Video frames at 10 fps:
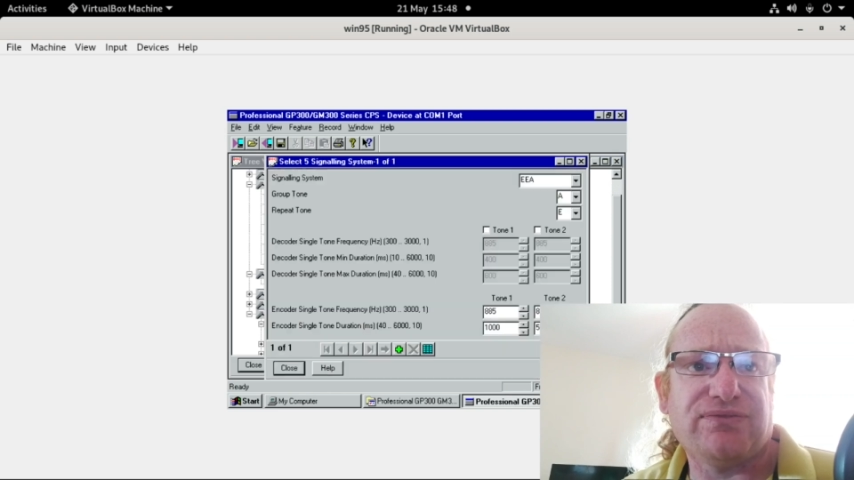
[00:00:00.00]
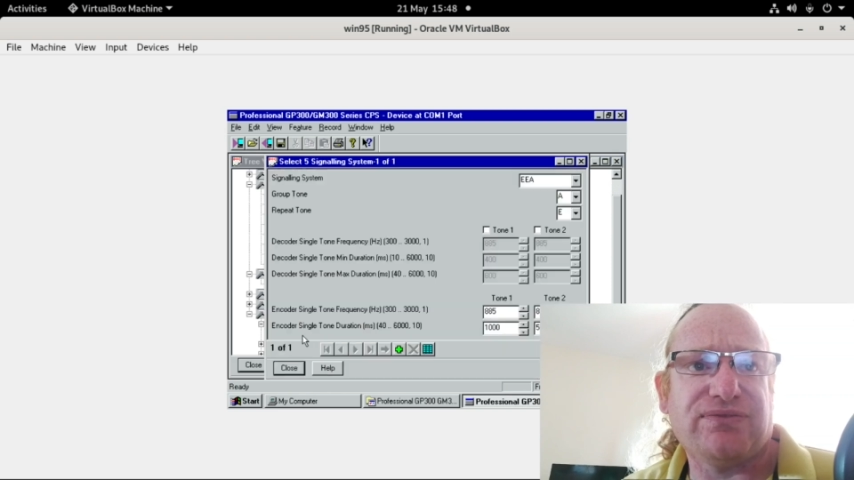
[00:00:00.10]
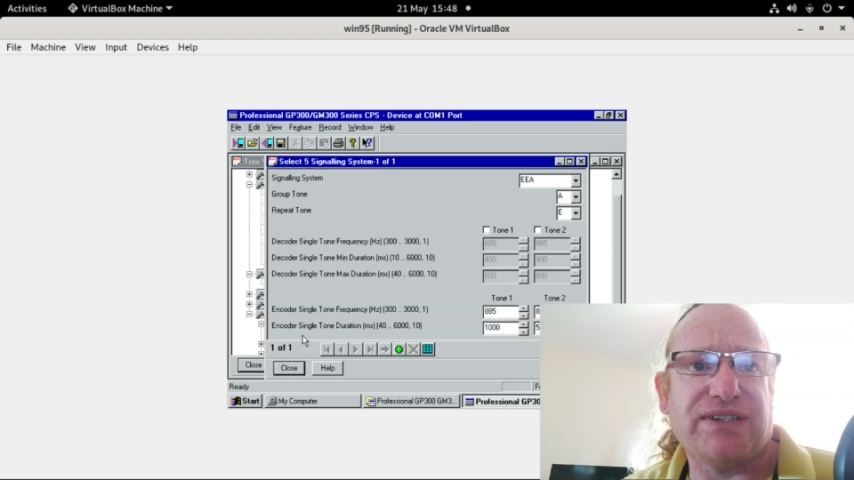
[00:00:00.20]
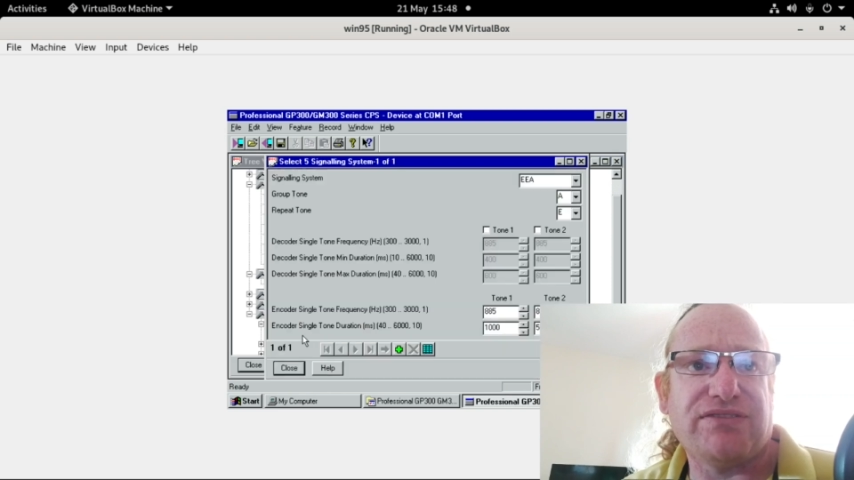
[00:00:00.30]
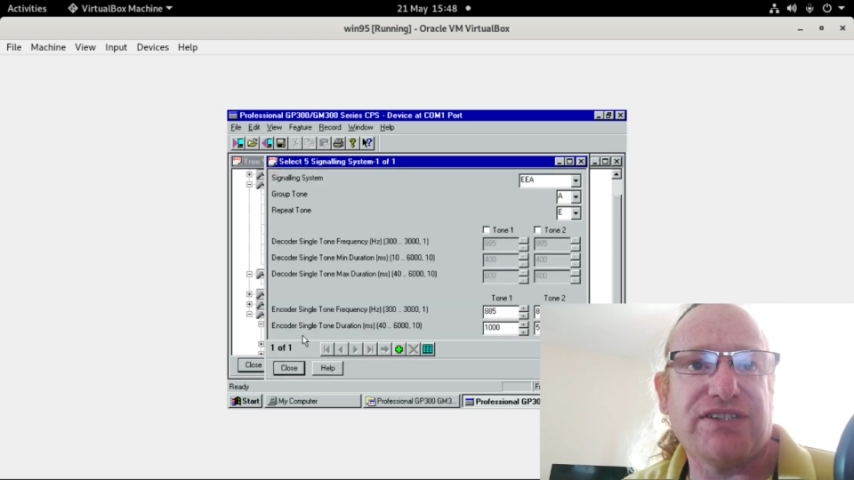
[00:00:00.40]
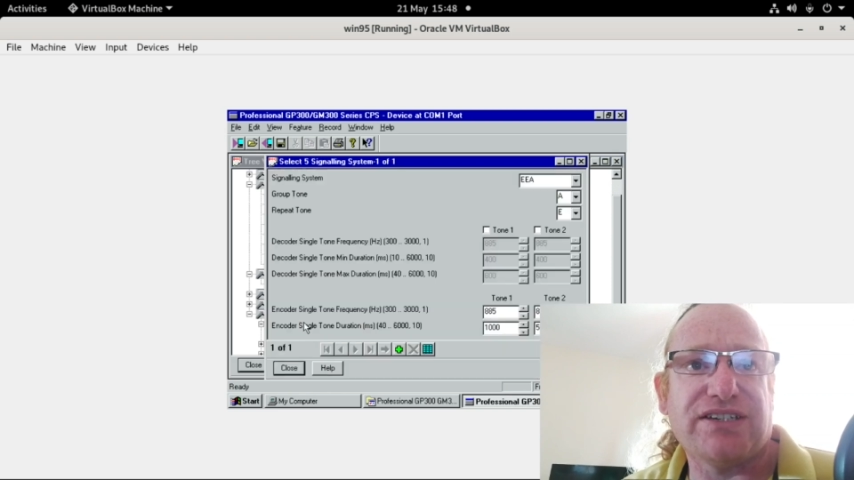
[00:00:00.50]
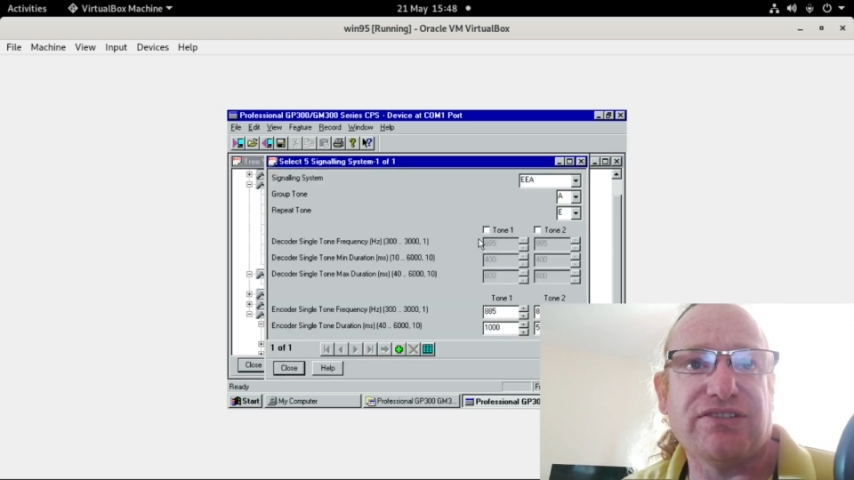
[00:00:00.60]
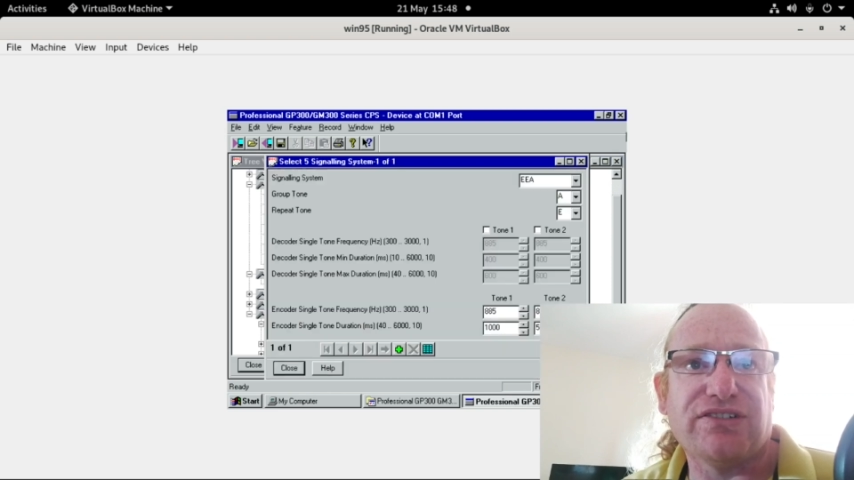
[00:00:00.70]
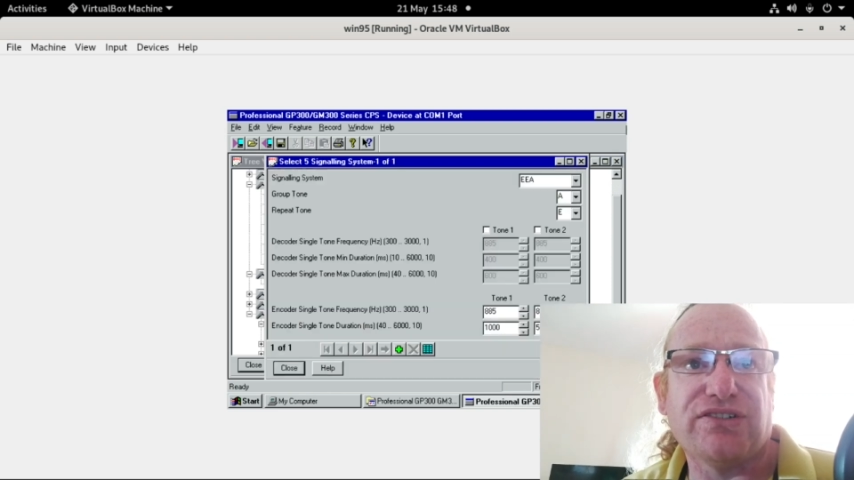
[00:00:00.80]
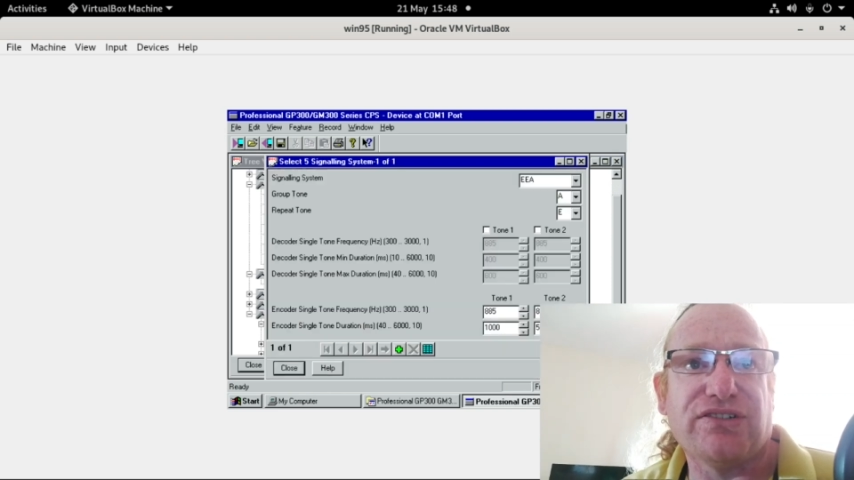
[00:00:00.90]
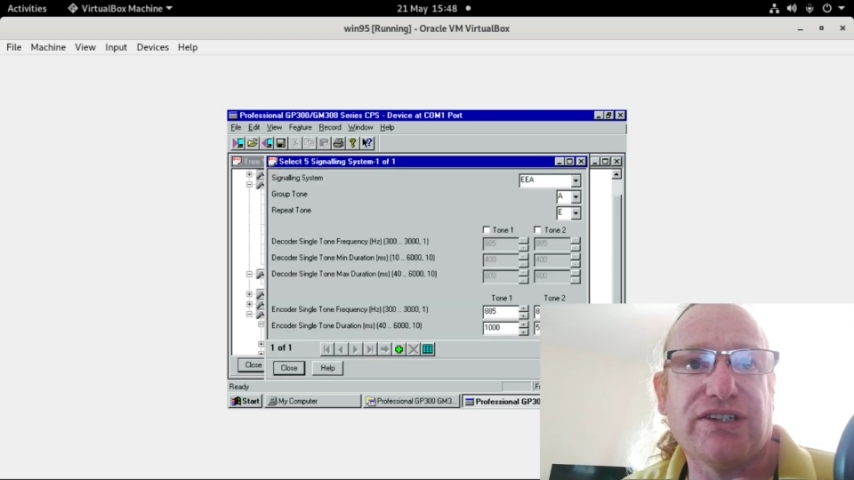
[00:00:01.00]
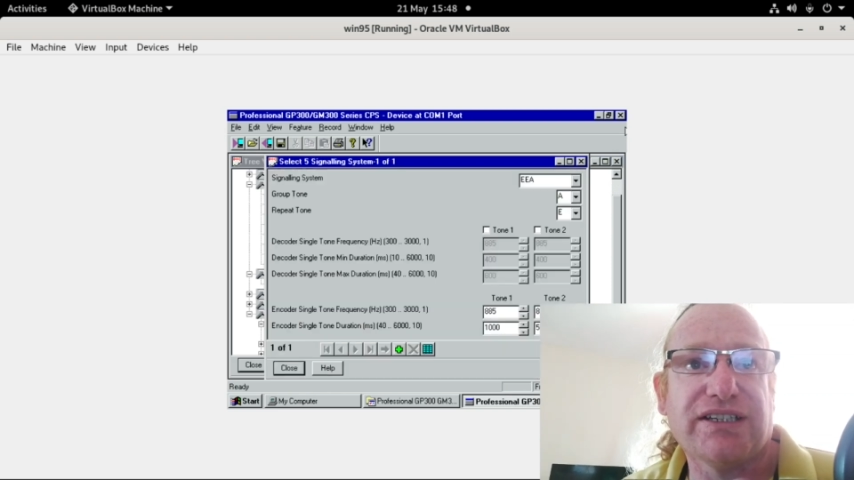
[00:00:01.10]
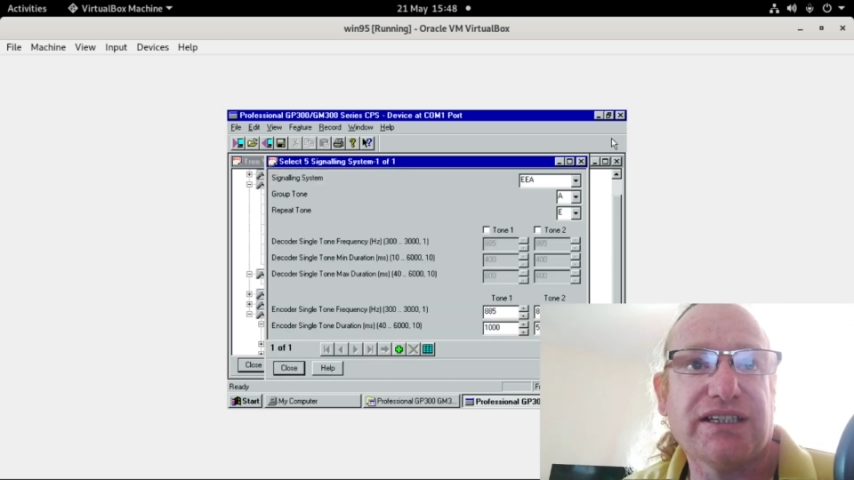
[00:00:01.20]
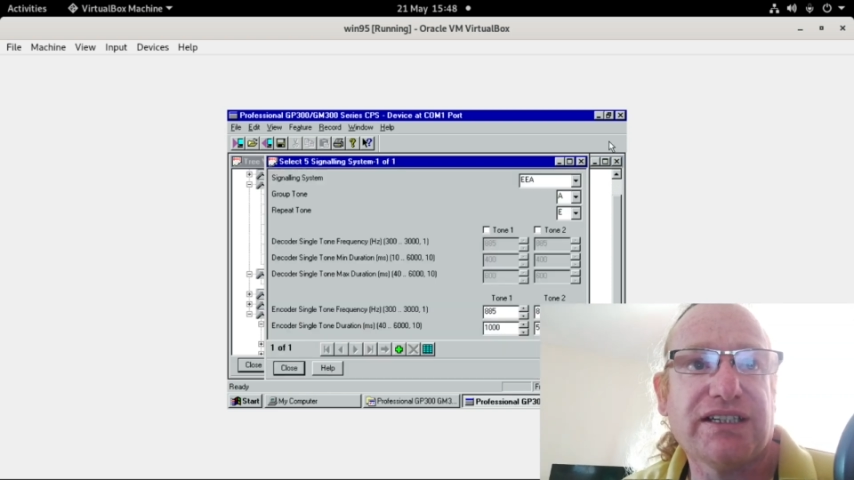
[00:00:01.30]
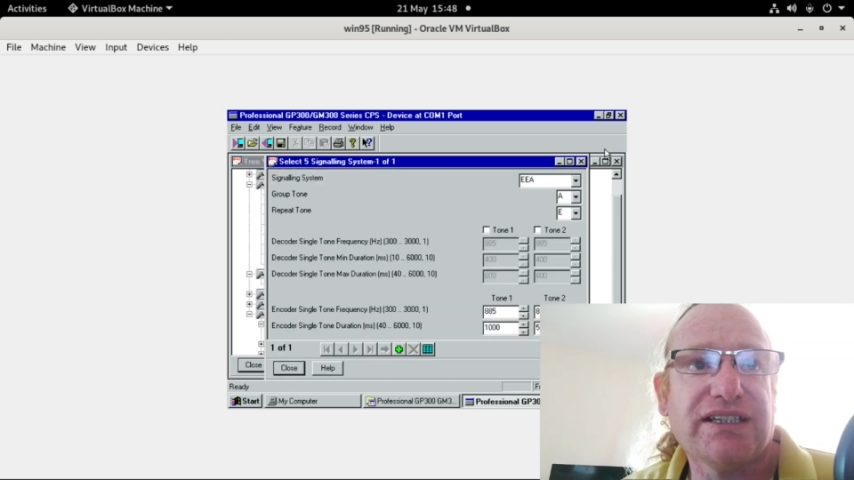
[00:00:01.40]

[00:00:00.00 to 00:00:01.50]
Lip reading: 5 signal calling,